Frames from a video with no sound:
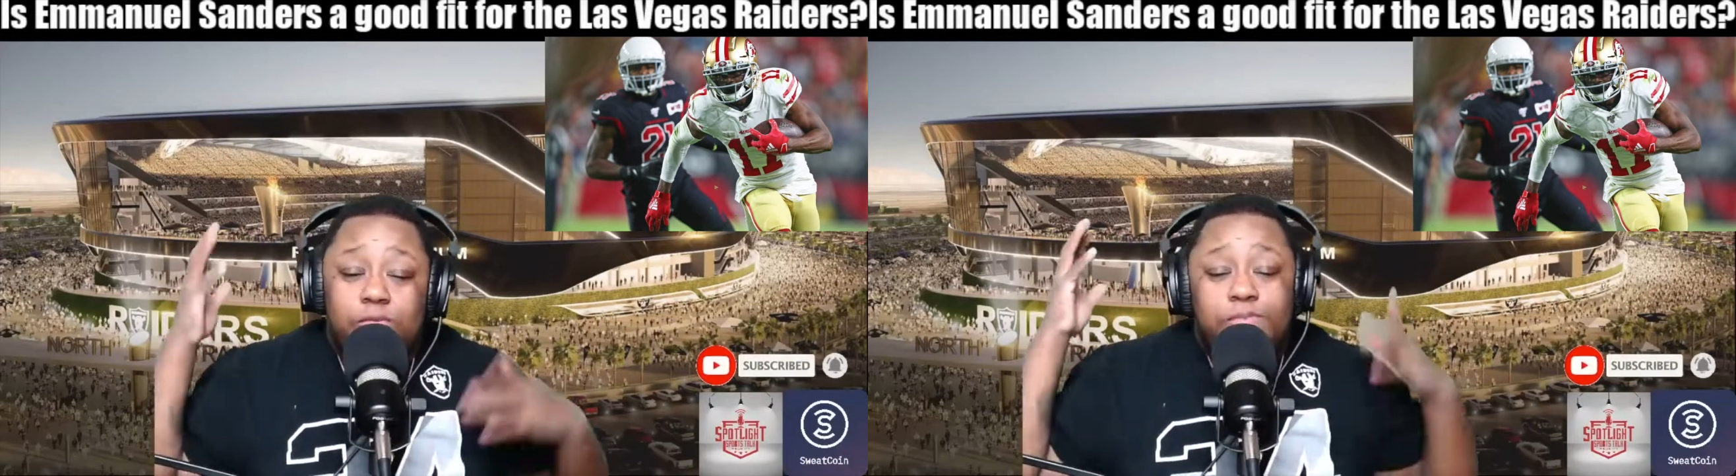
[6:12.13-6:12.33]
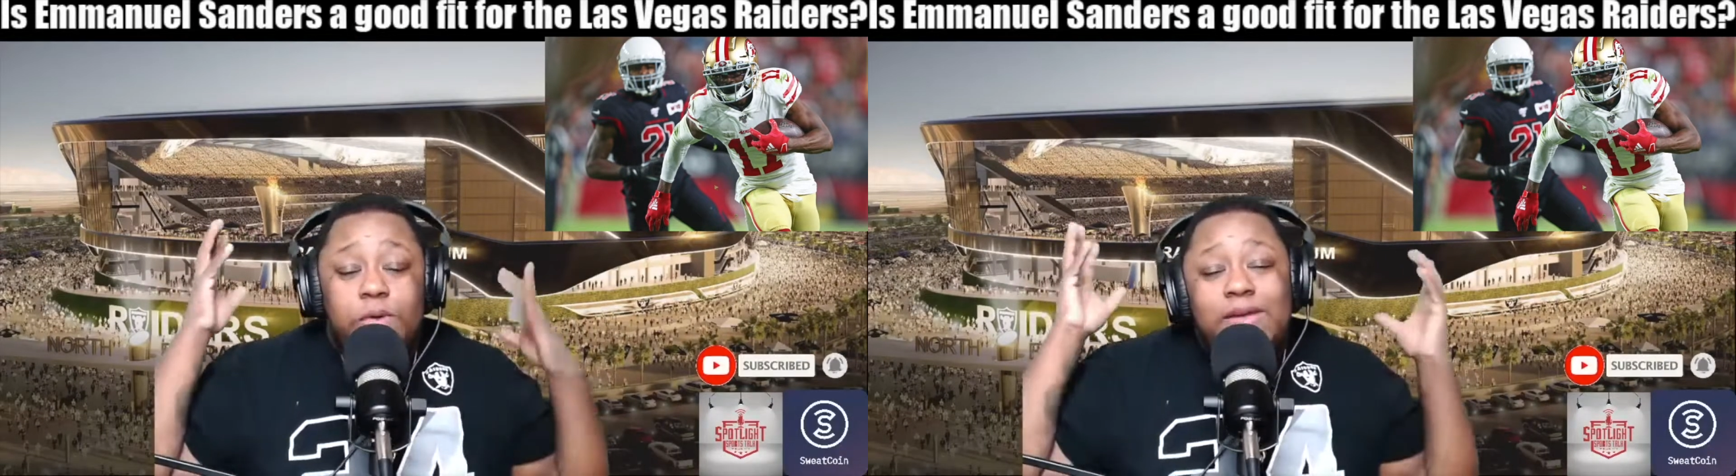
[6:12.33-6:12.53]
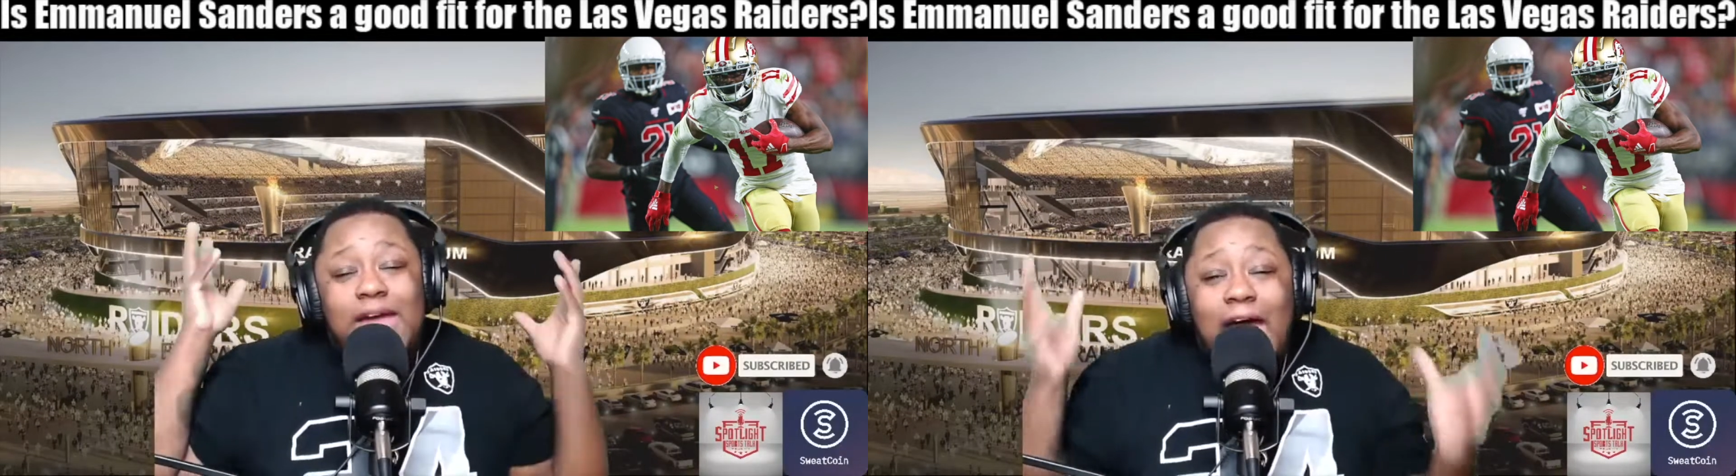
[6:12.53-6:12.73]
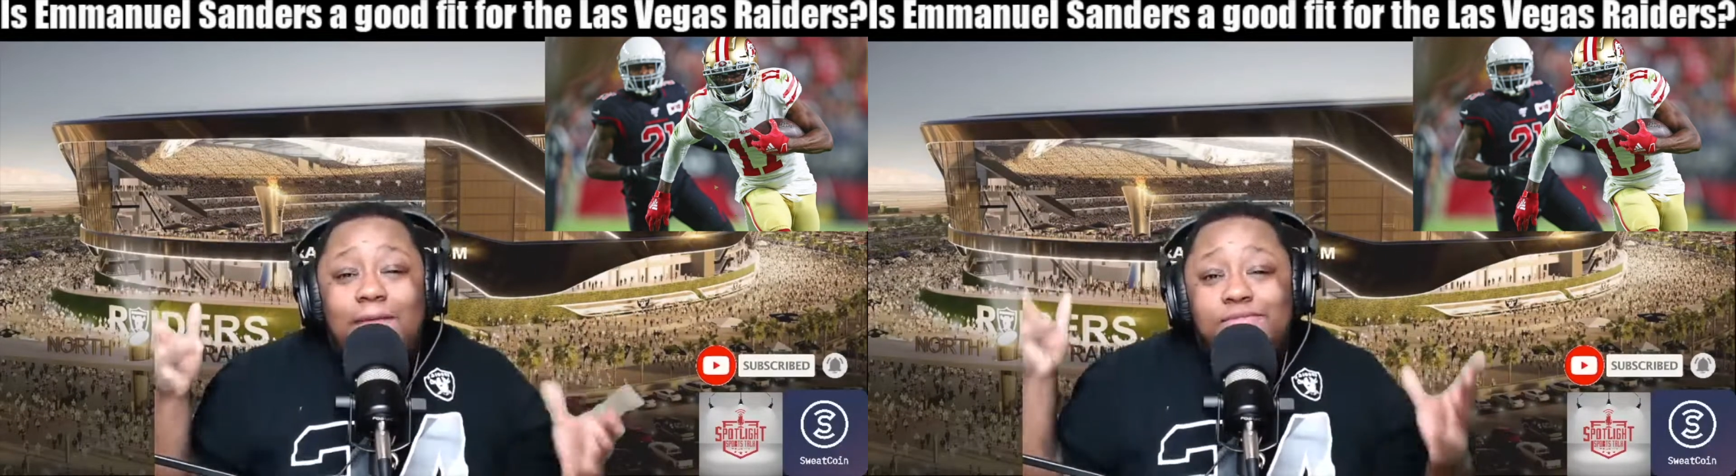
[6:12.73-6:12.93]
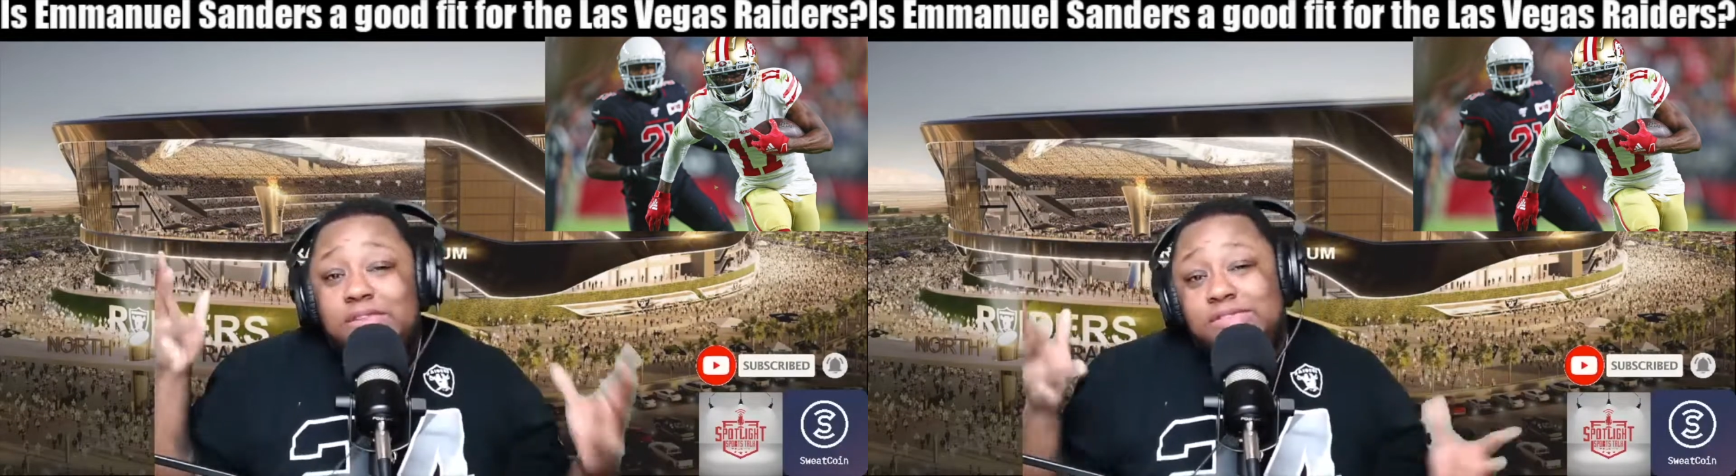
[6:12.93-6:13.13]
But we
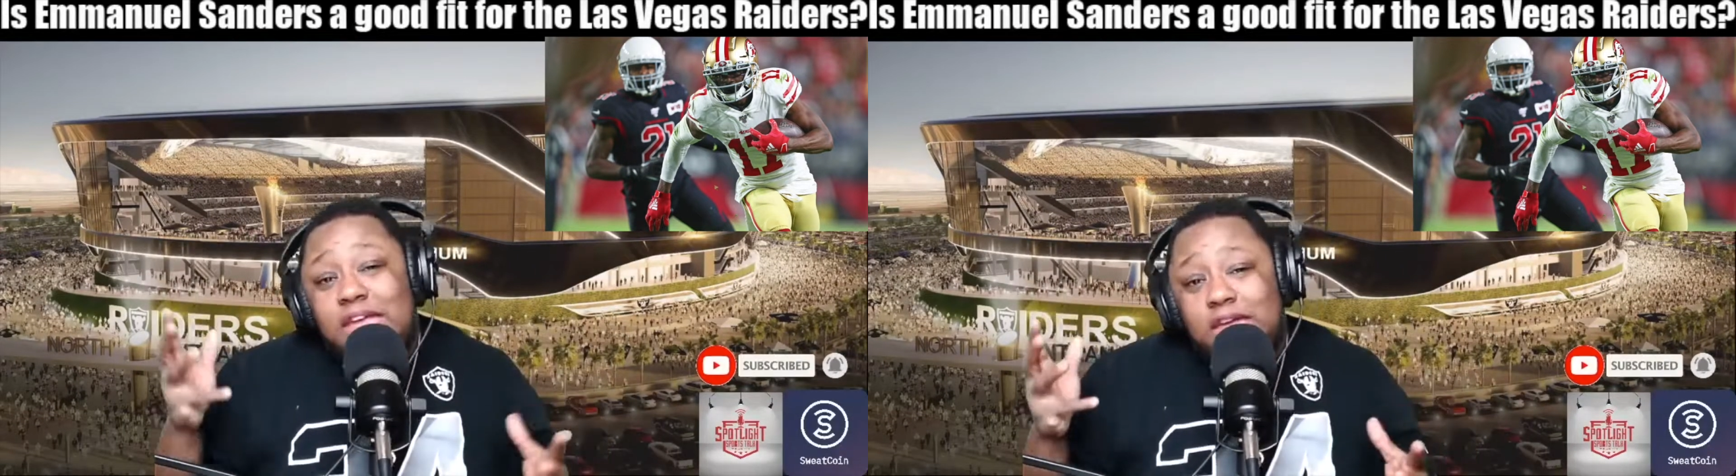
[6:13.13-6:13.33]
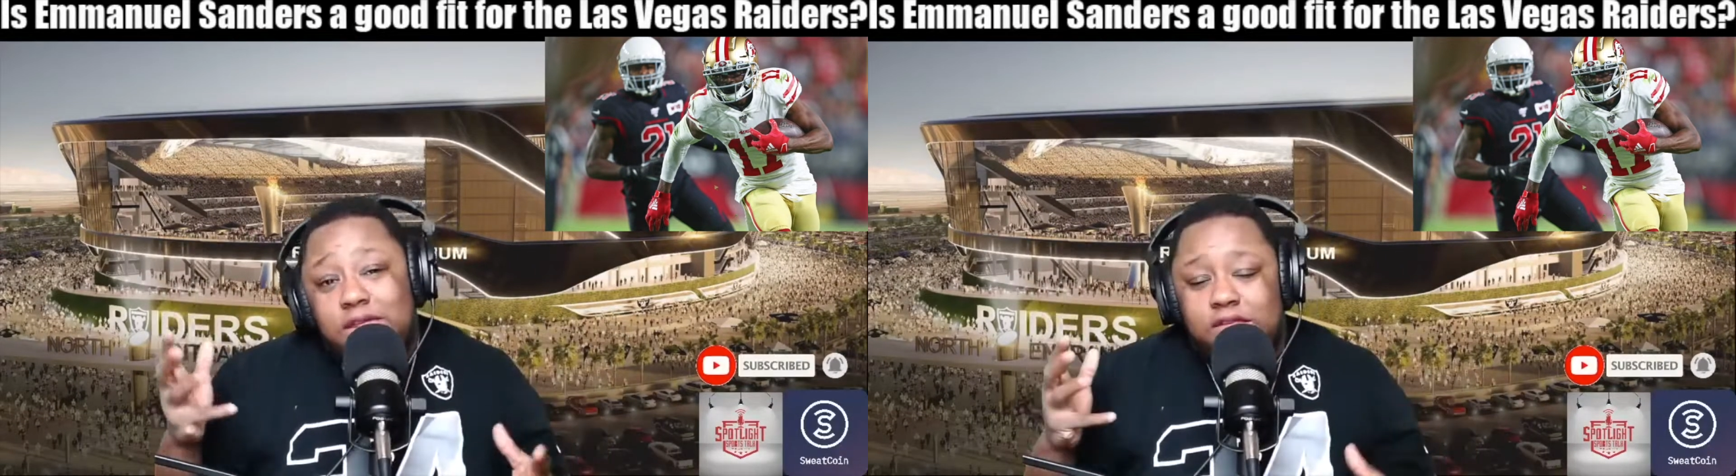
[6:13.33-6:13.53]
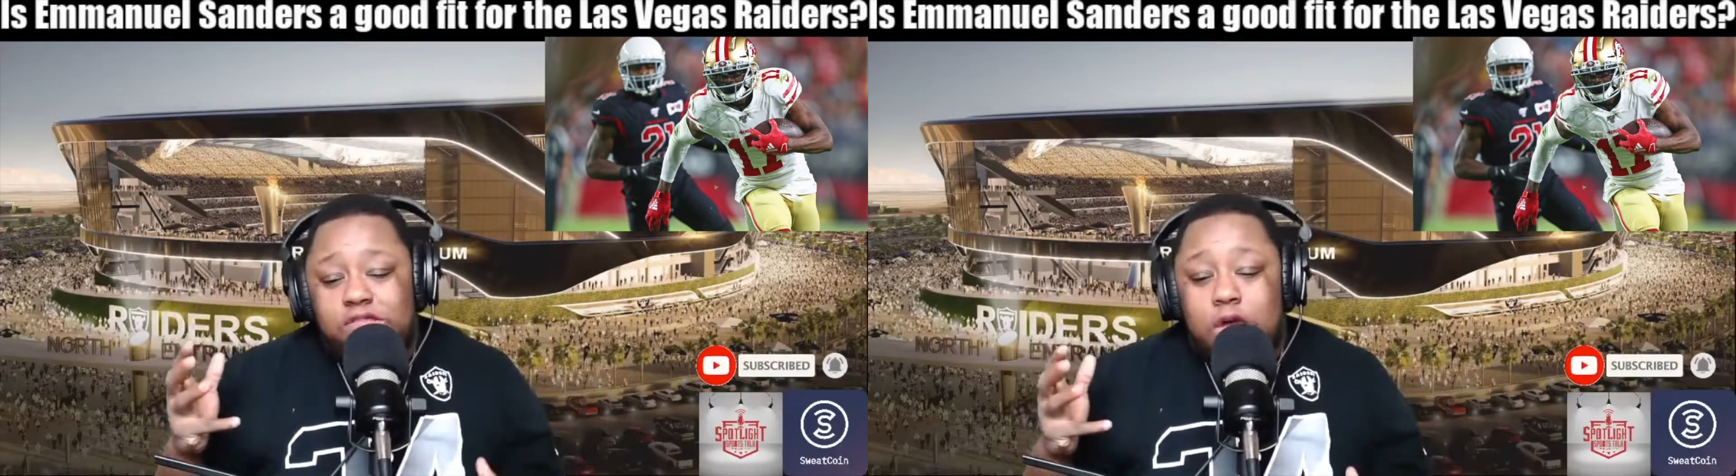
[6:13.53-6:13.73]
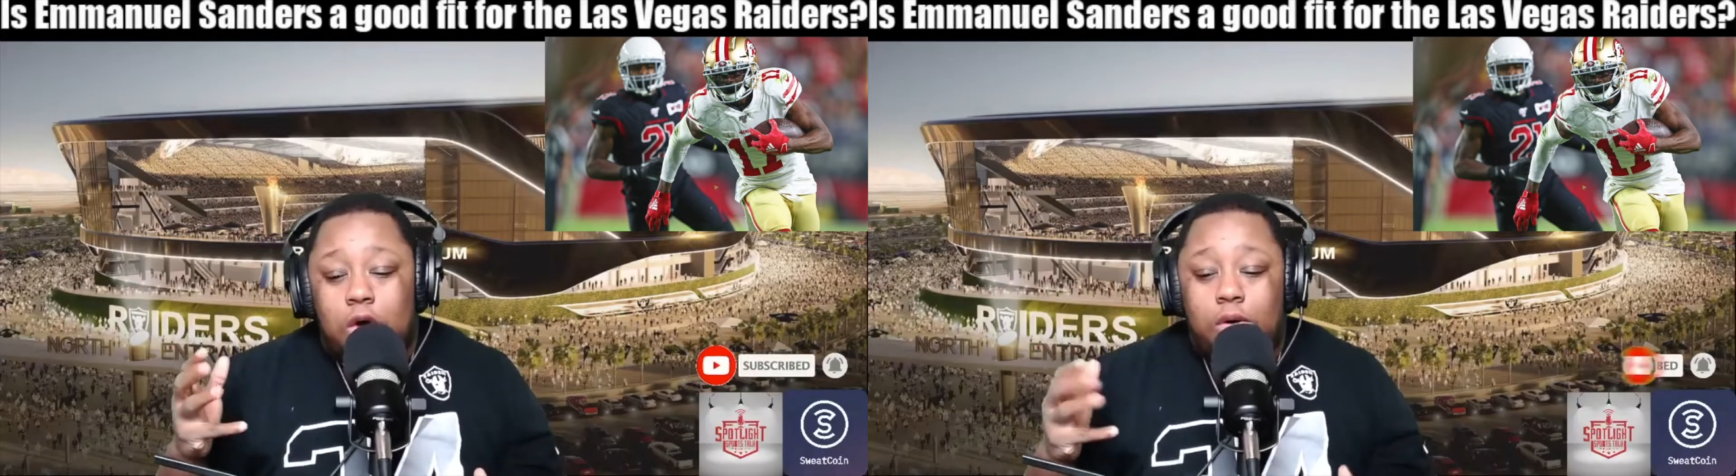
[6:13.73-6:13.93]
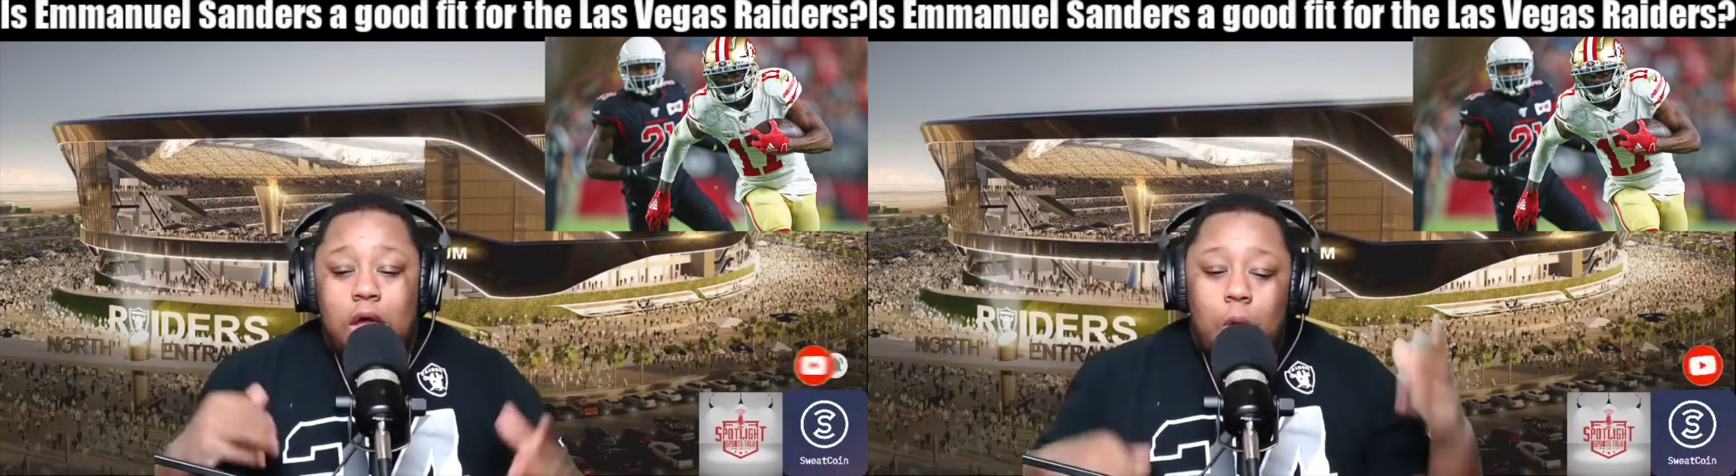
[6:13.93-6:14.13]
have to think of this, though.